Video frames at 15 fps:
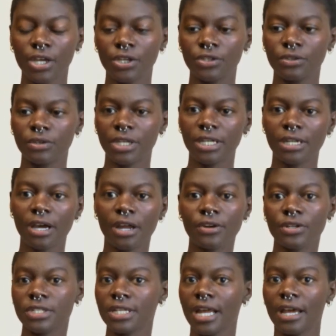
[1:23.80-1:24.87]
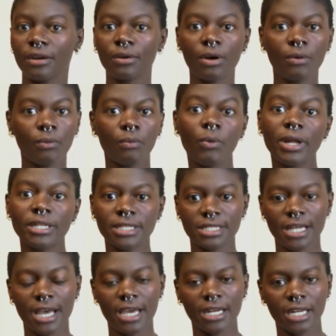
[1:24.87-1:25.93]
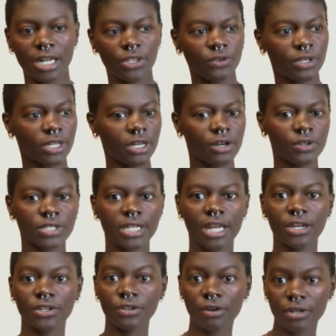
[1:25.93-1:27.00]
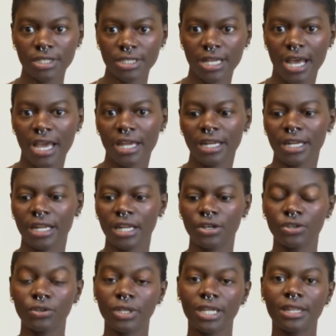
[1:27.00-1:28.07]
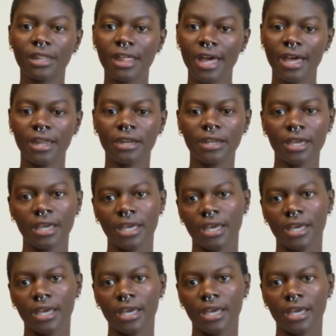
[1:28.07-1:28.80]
you can understand one side and then you can understand your side, and then you can then